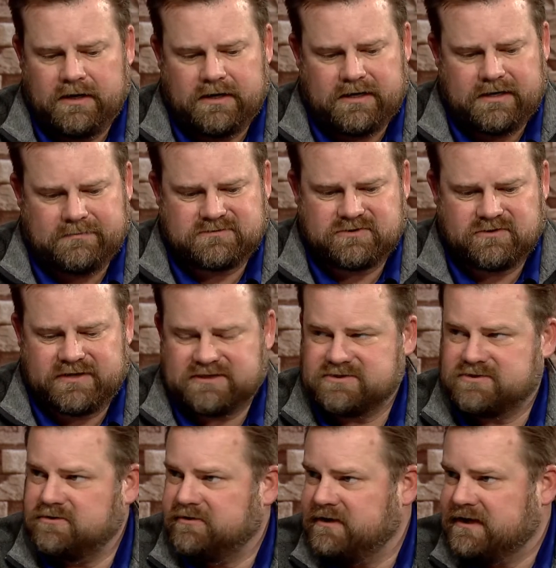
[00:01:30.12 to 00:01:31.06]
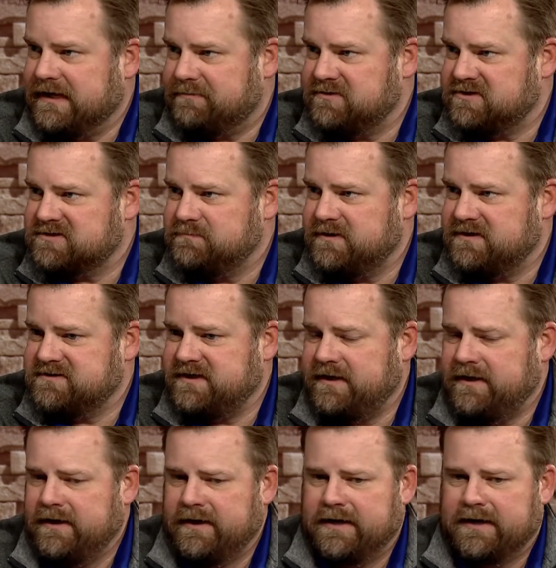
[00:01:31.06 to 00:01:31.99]
Um, so that certainly kept us
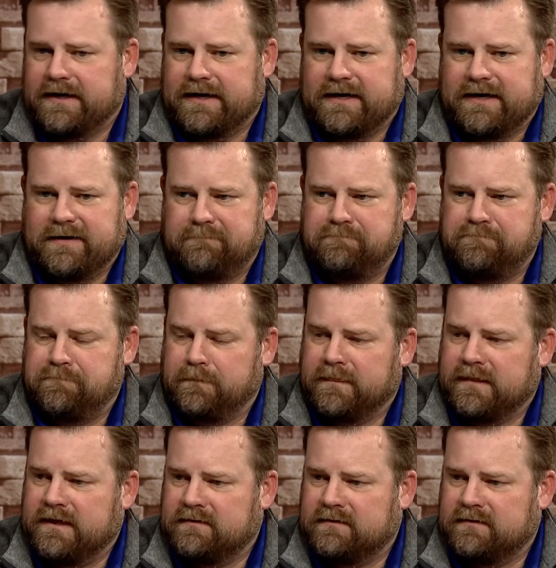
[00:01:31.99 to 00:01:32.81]
busy. Um,